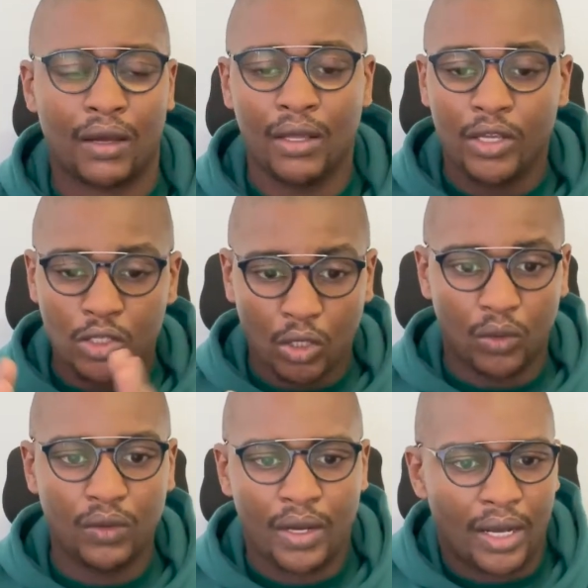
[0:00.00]

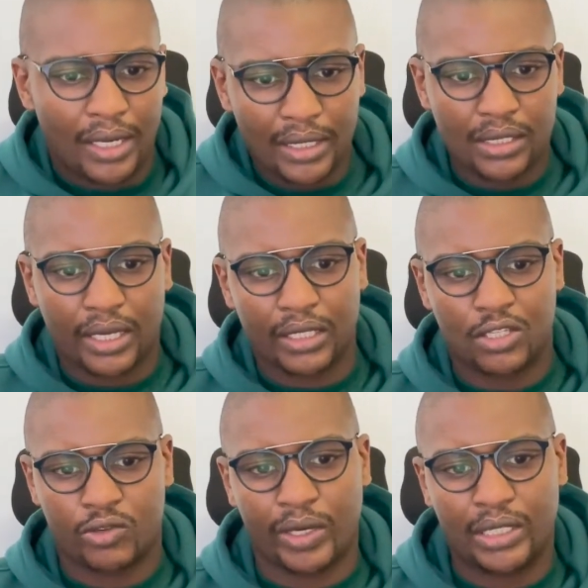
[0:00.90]
So let's get
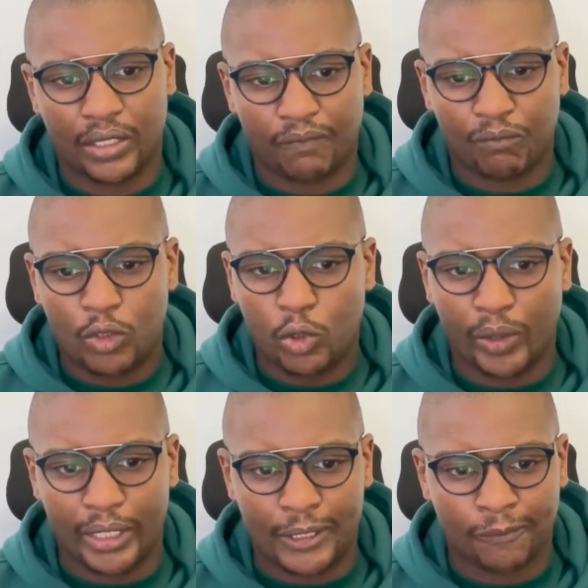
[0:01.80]
straight to
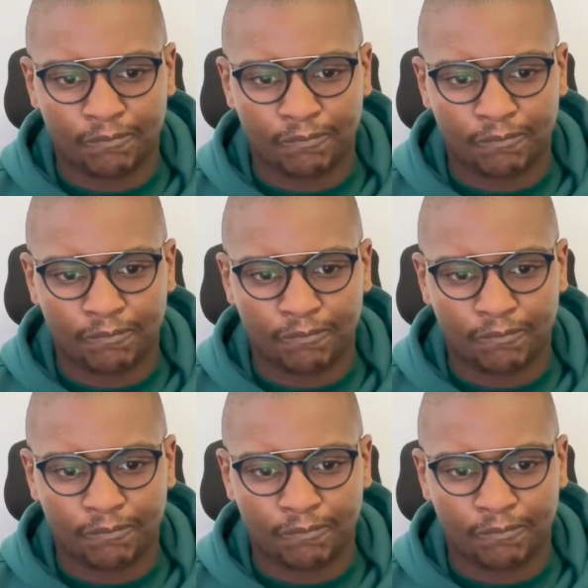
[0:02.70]
it.